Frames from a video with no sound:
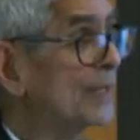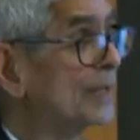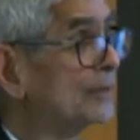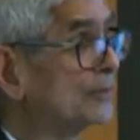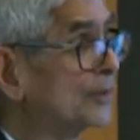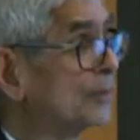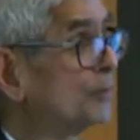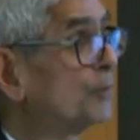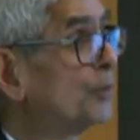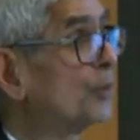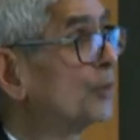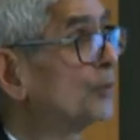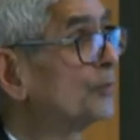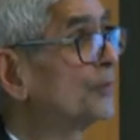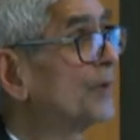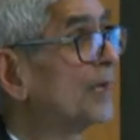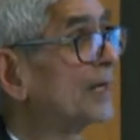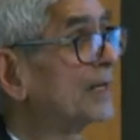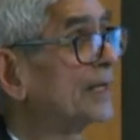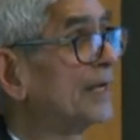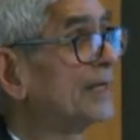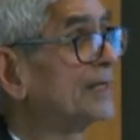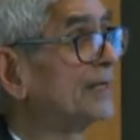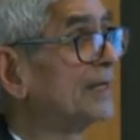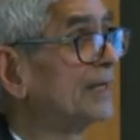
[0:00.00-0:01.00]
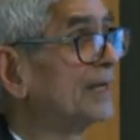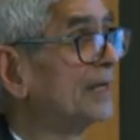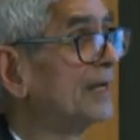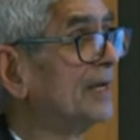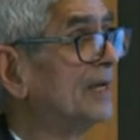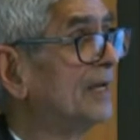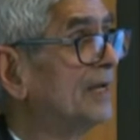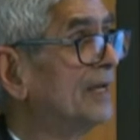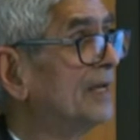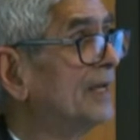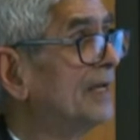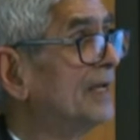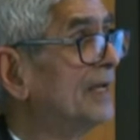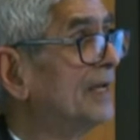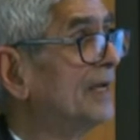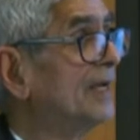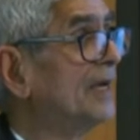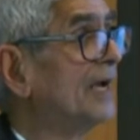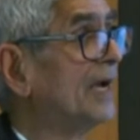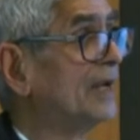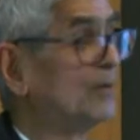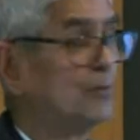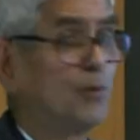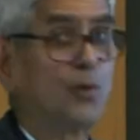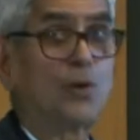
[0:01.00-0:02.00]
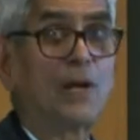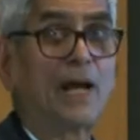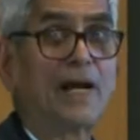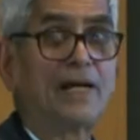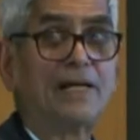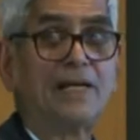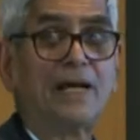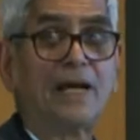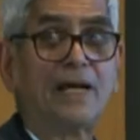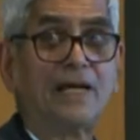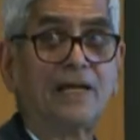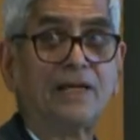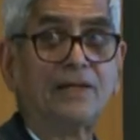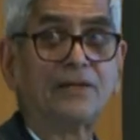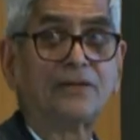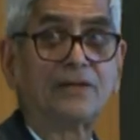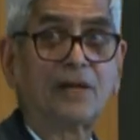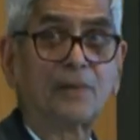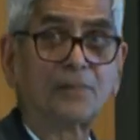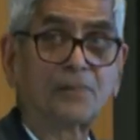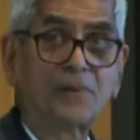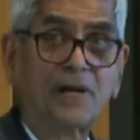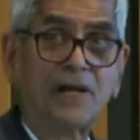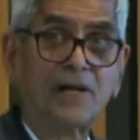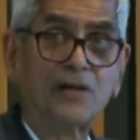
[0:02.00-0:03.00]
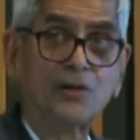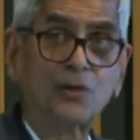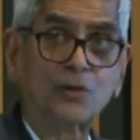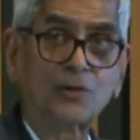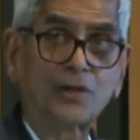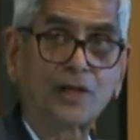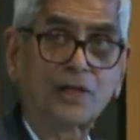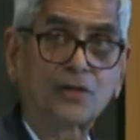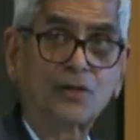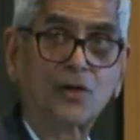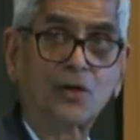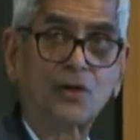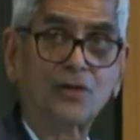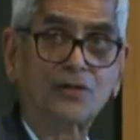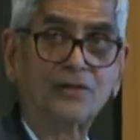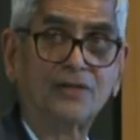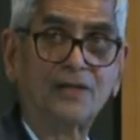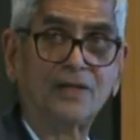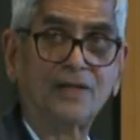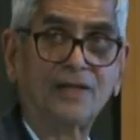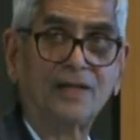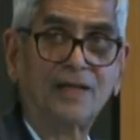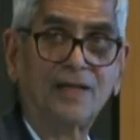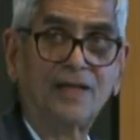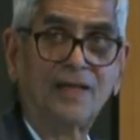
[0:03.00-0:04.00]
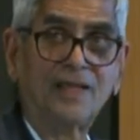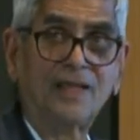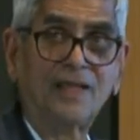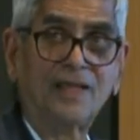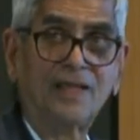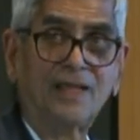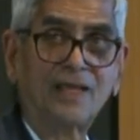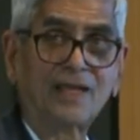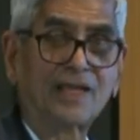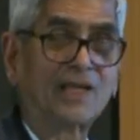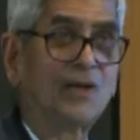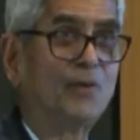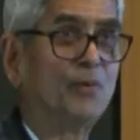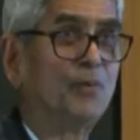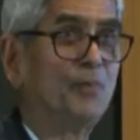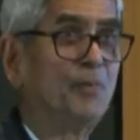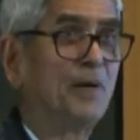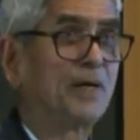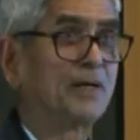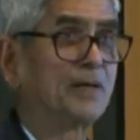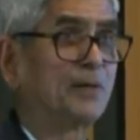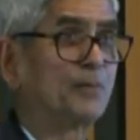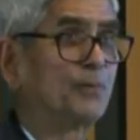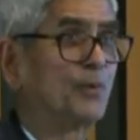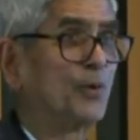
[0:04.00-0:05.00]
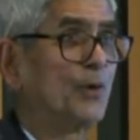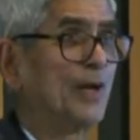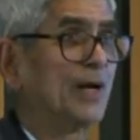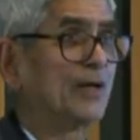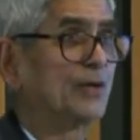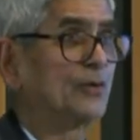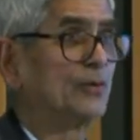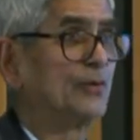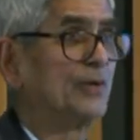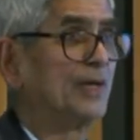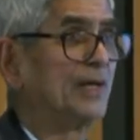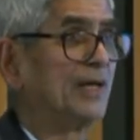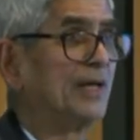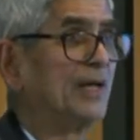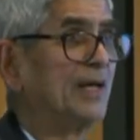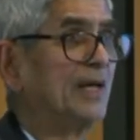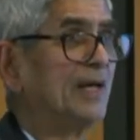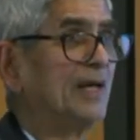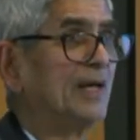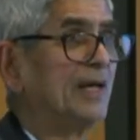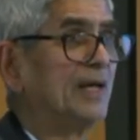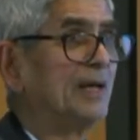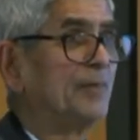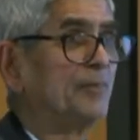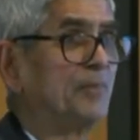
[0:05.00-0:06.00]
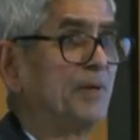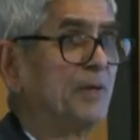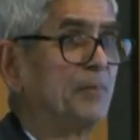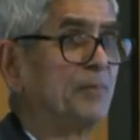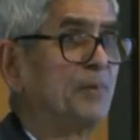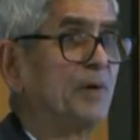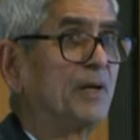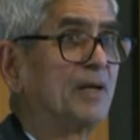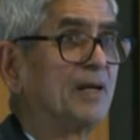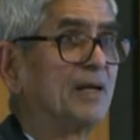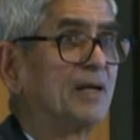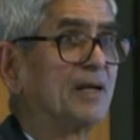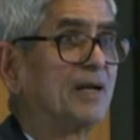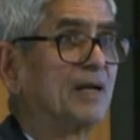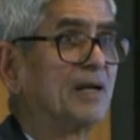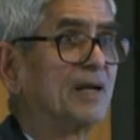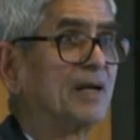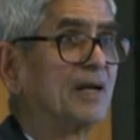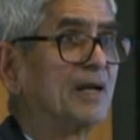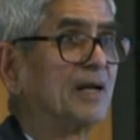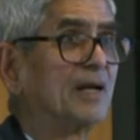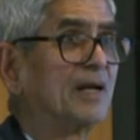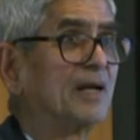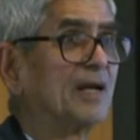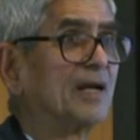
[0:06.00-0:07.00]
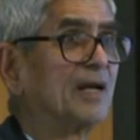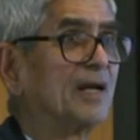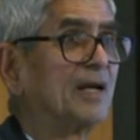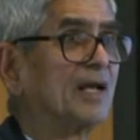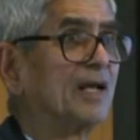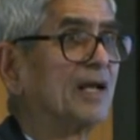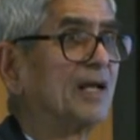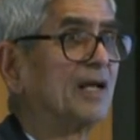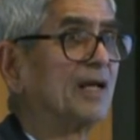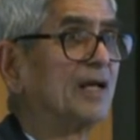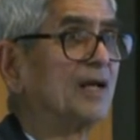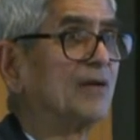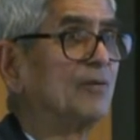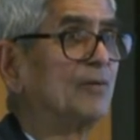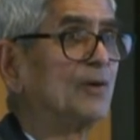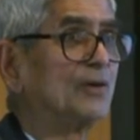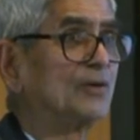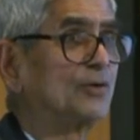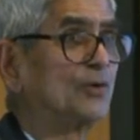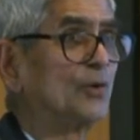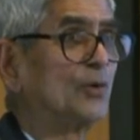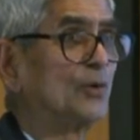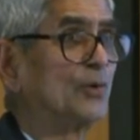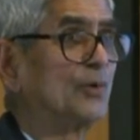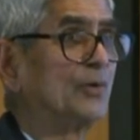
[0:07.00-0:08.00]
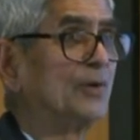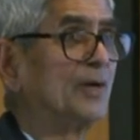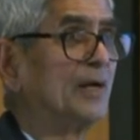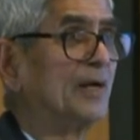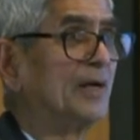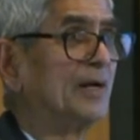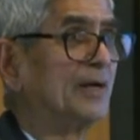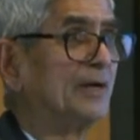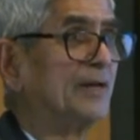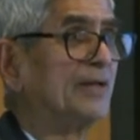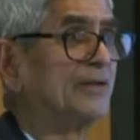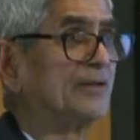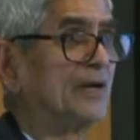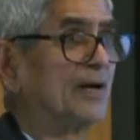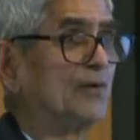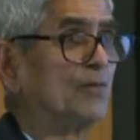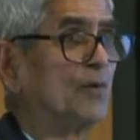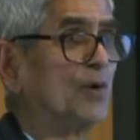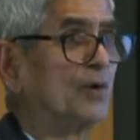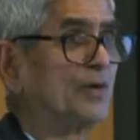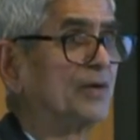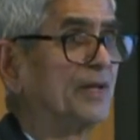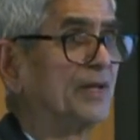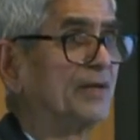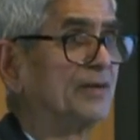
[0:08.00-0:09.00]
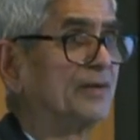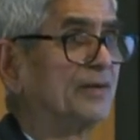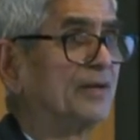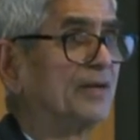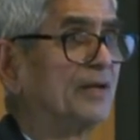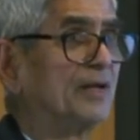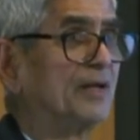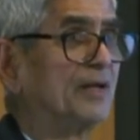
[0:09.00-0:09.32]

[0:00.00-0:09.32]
support we are getting. And whole idea is upgrade your technology. Give a better product to the people who are so disadvantaged.